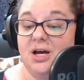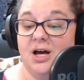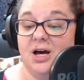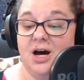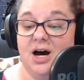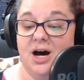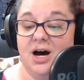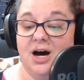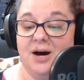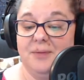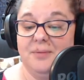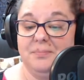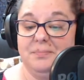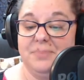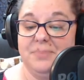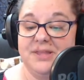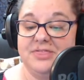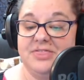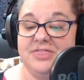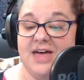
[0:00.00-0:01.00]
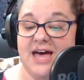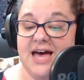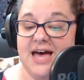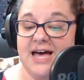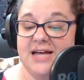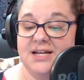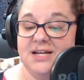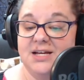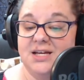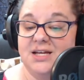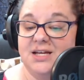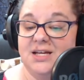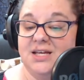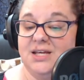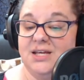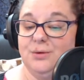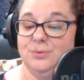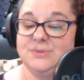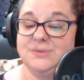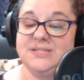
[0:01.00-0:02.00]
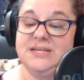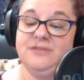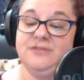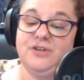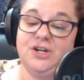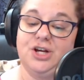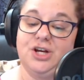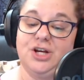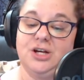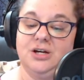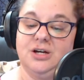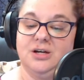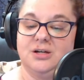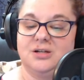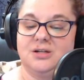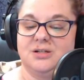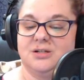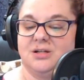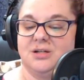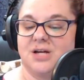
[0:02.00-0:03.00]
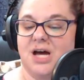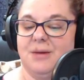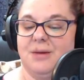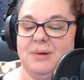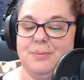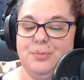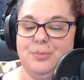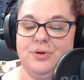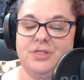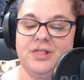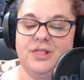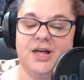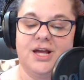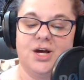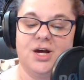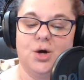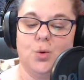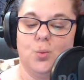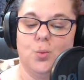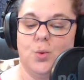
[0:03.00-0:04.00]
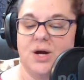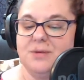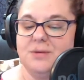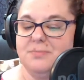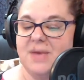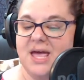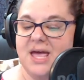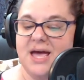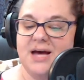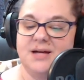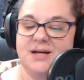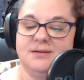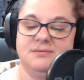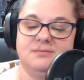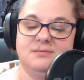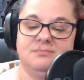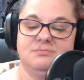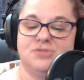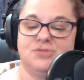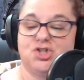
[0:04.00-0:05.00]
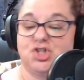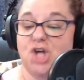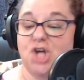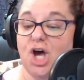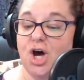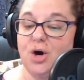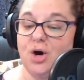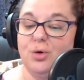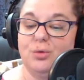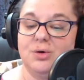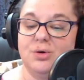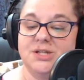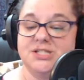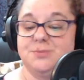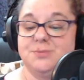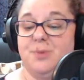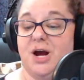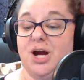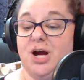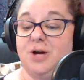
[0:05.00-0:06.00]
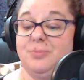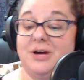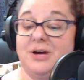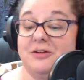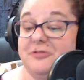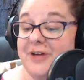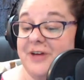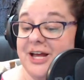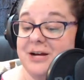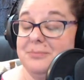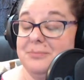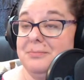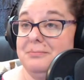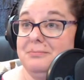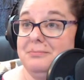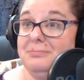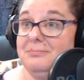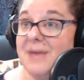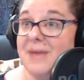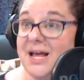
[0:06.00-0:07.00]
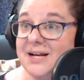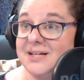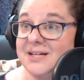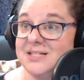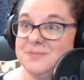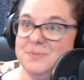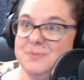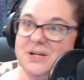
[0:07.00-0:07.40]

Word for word: but that he was even going to come up with like a one-man show inspired by Phantom Menace, but